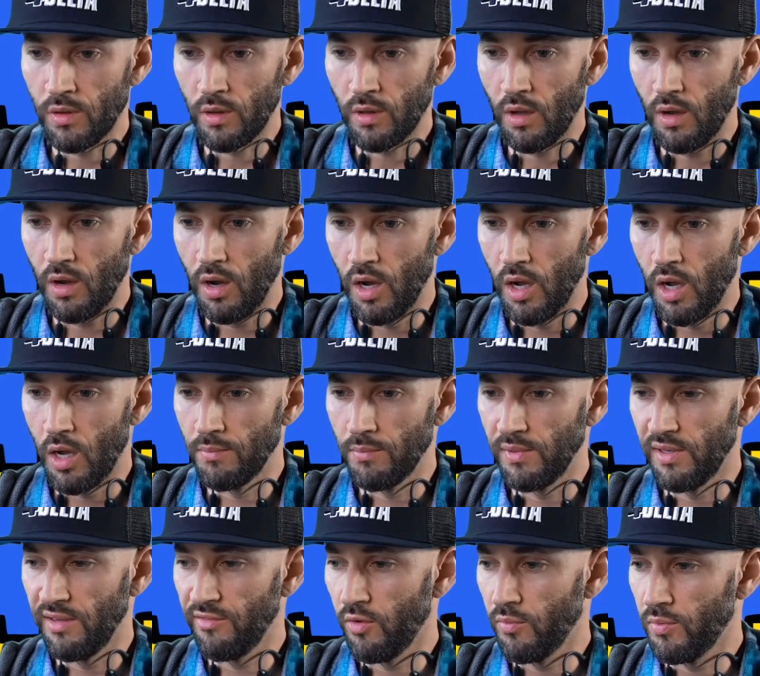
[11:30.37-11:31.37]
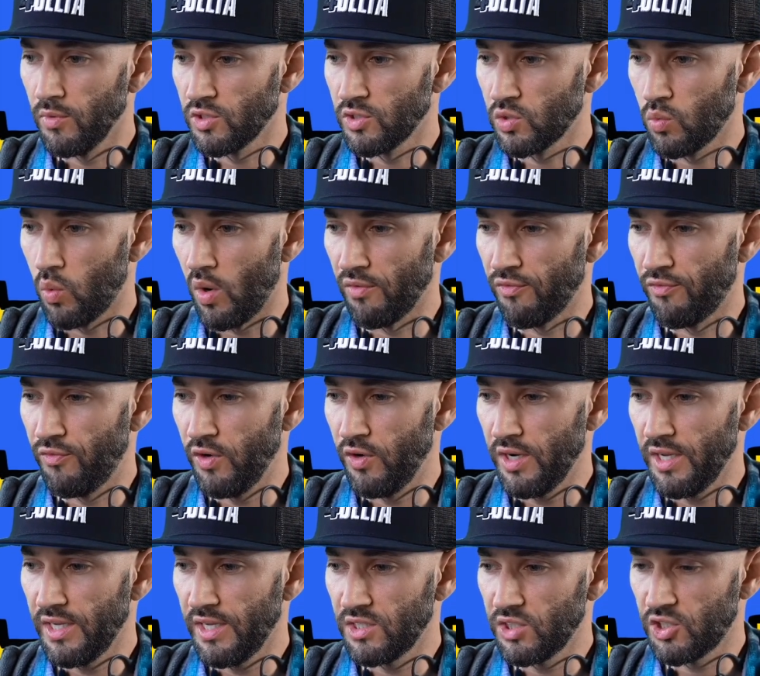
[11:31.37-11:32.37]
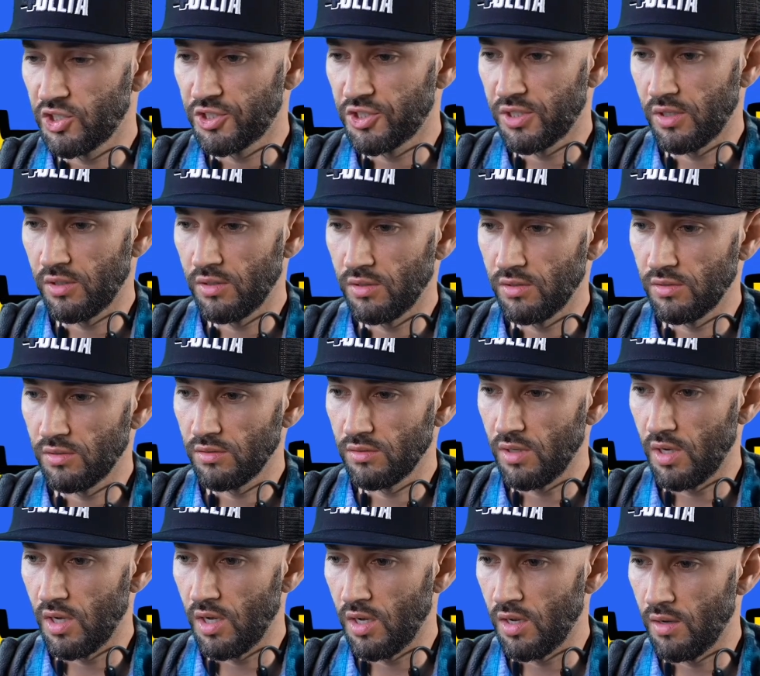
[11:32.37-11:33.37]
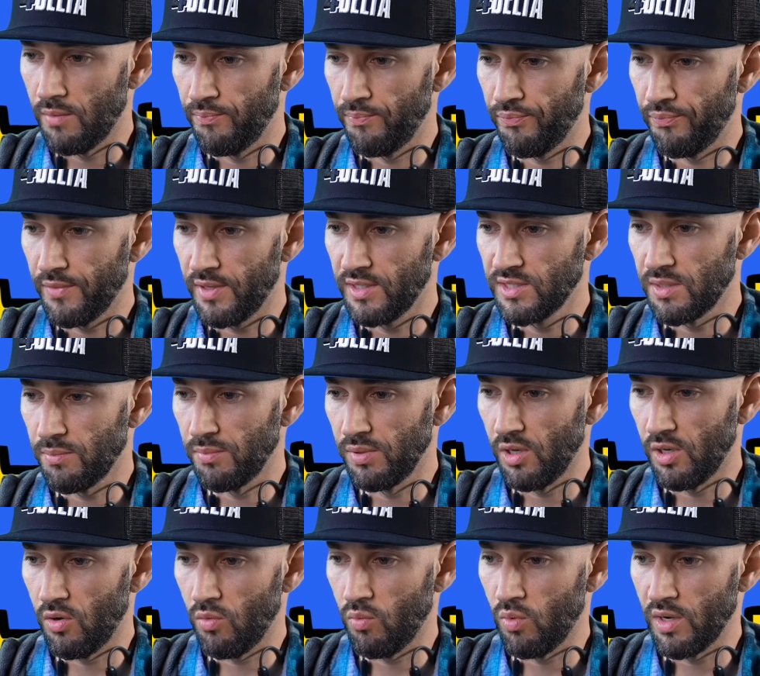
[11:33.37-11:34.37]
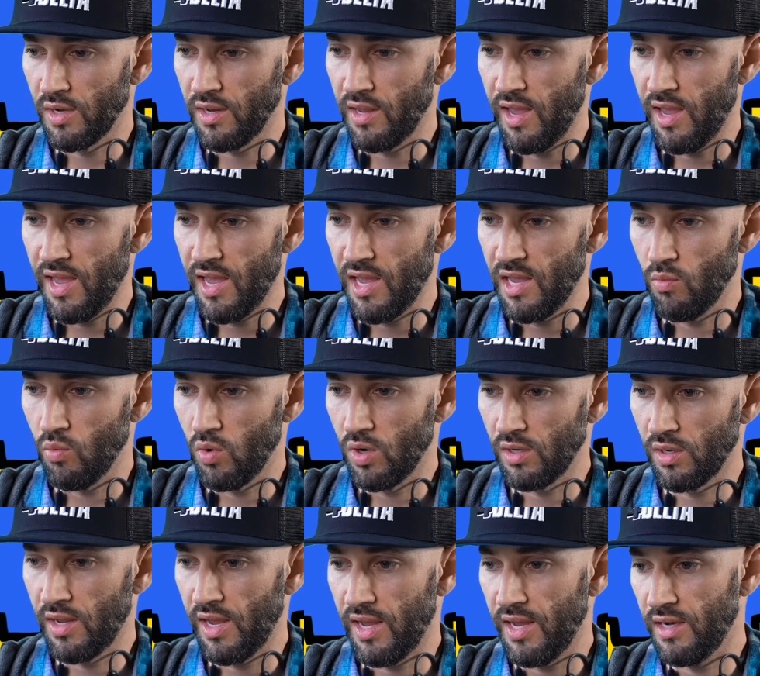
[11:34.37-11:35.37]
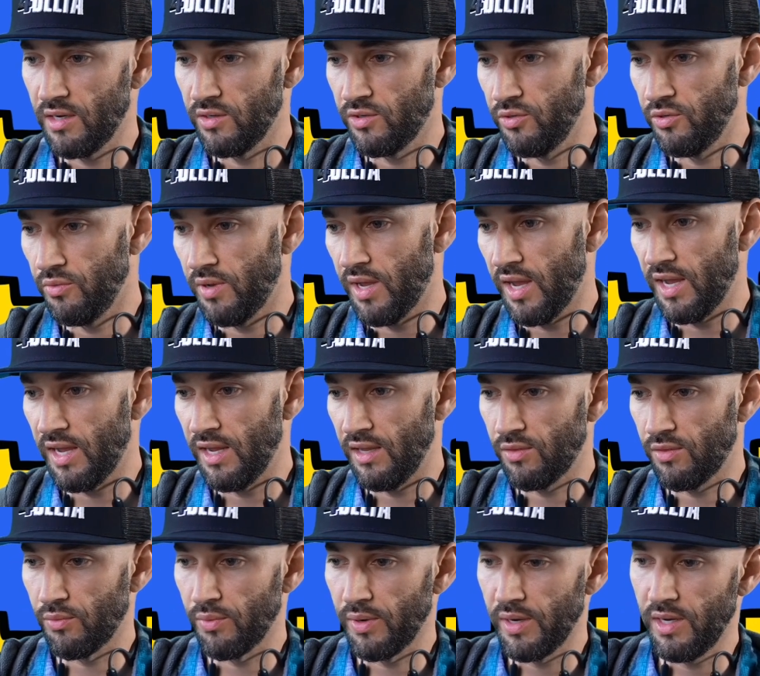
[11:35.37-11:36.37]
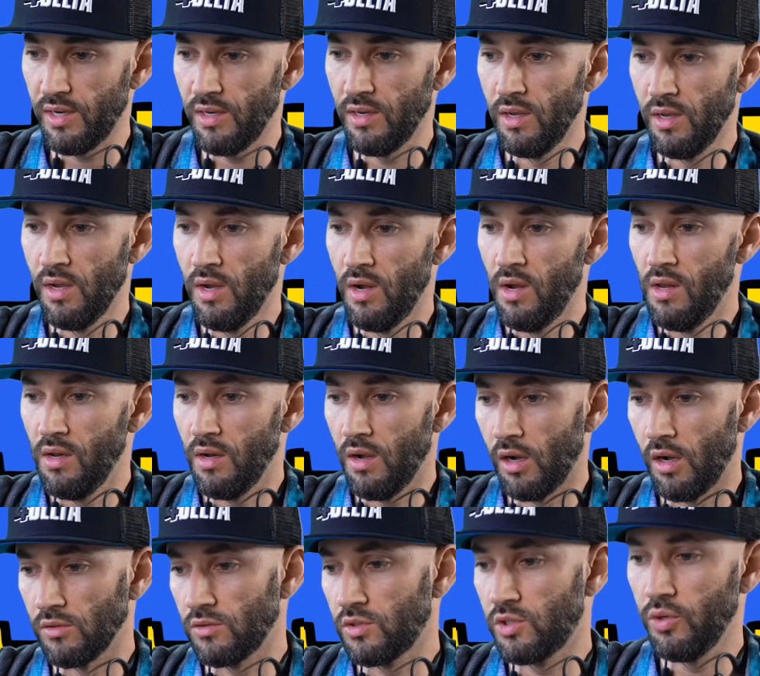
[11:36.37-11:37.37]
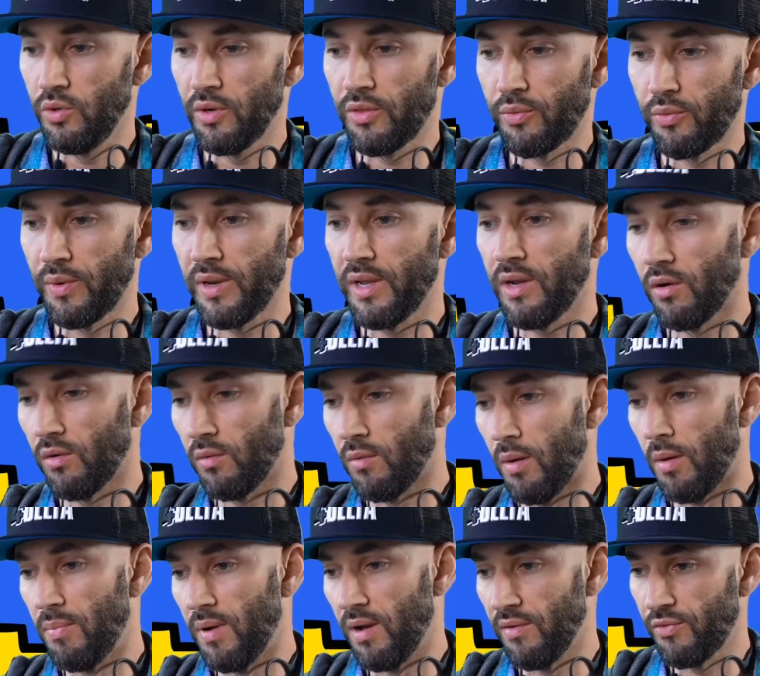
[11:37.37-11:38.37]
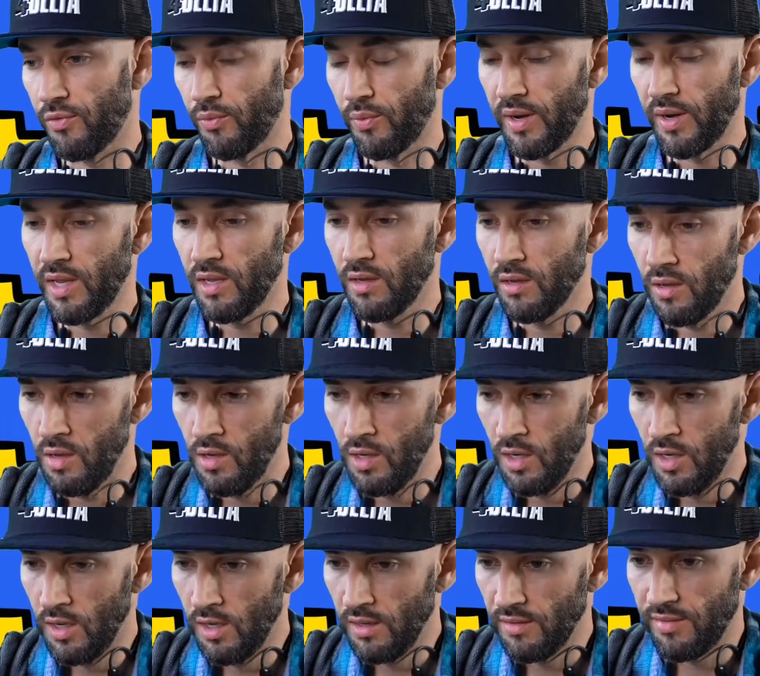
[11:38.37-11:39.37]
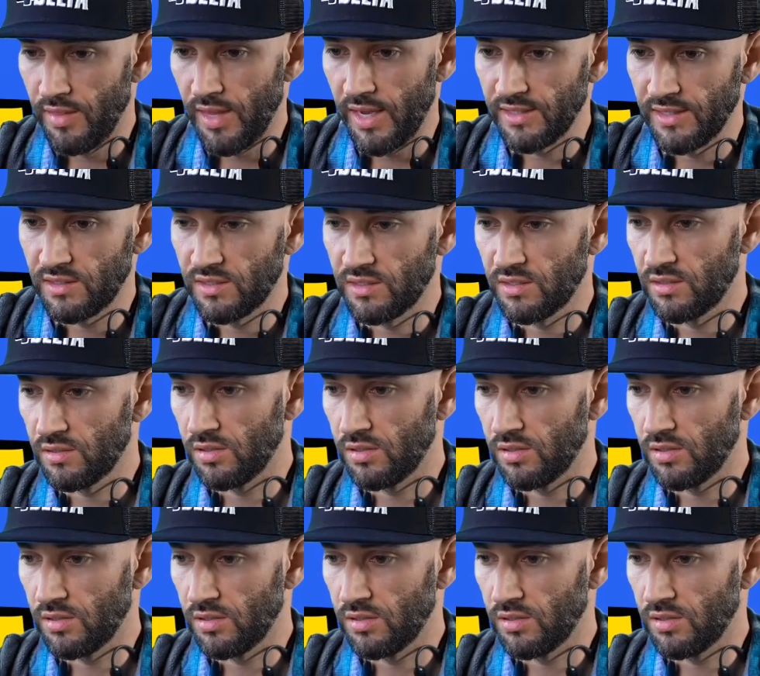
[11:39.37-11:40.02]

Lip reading: Livable square footage. Is it below 1K, 1K to 2K, 3, 2 to 3 or above 3? That's